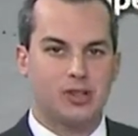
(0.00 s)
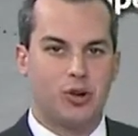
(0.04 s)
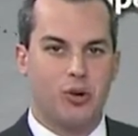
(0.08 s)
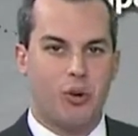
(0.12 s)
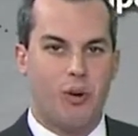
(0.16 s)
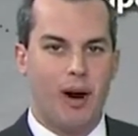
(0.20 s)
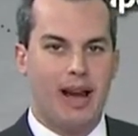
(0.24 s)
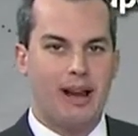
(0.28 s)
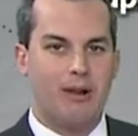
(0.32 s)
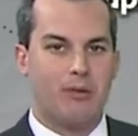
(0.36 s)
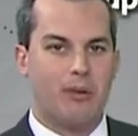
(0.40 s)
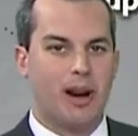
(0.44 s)

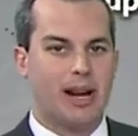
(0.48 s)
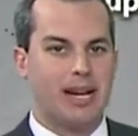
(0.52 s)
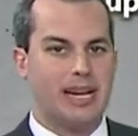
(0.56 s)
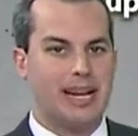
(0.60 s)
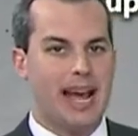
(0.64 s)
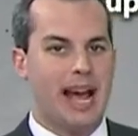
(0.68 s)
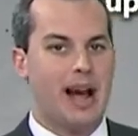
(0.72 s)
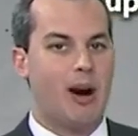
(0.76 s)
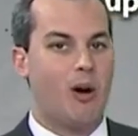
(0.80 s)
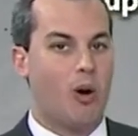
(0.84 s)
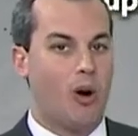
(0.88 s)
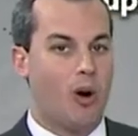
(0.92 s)
Quiet right
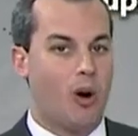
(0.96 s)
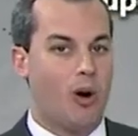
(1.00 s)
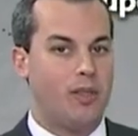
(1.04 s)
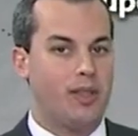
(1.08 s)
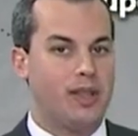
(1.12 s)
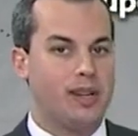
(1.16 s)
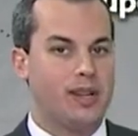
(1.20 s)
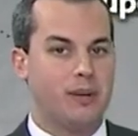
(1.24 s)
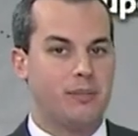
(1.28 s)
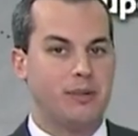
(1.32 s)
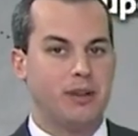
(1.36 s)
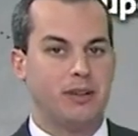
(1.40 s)
now on
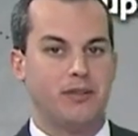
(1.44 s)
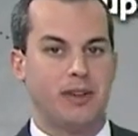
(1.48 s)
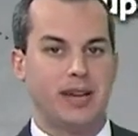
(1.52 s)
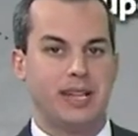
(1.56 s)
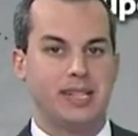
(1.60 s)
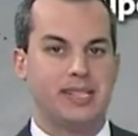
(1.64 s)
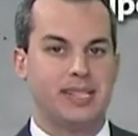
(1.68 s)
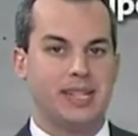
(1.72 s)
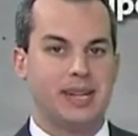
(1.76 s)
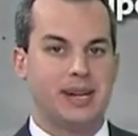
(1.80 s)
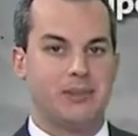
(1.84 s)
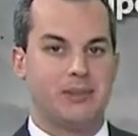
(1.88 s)
the
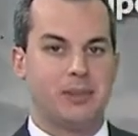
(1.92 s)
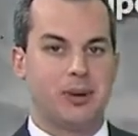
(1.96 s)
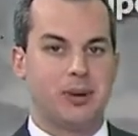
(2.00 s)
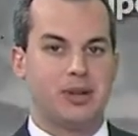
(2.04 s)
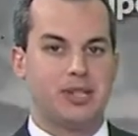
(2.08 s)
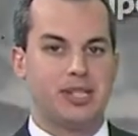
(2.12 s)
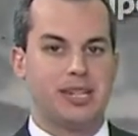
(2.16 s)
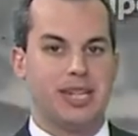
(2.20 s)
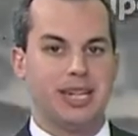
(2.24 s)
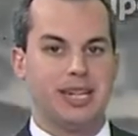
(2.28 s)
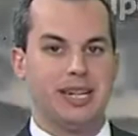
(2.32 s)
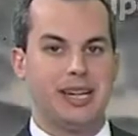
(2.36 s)
WVTM
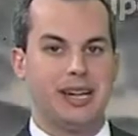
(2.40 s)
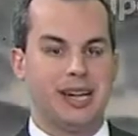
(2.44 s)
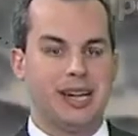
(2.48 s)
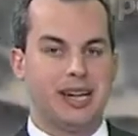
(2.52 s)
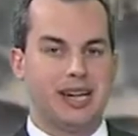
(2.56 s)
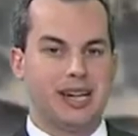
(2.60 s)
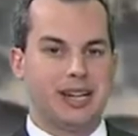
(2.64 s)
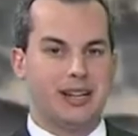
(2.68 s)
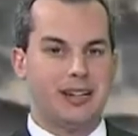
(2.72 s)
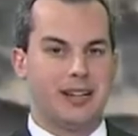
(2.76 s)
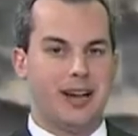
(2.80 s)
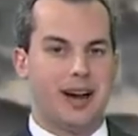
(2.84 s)
13
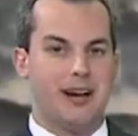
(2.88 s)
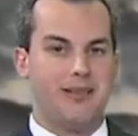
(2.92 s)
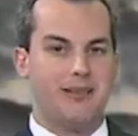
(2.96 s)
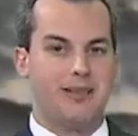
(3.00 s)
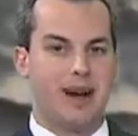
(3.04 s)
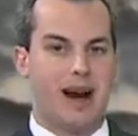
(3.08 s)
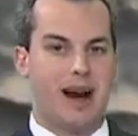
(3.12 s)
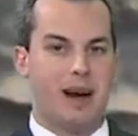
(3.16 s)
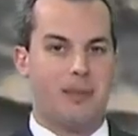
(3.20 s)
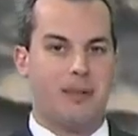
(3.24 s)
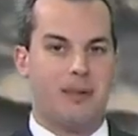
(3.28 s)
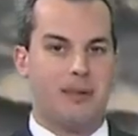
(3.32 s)
Live
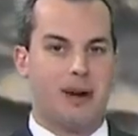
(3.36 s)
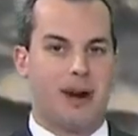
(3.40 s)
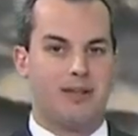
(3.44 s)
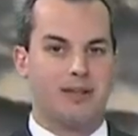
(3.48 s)
Doppler.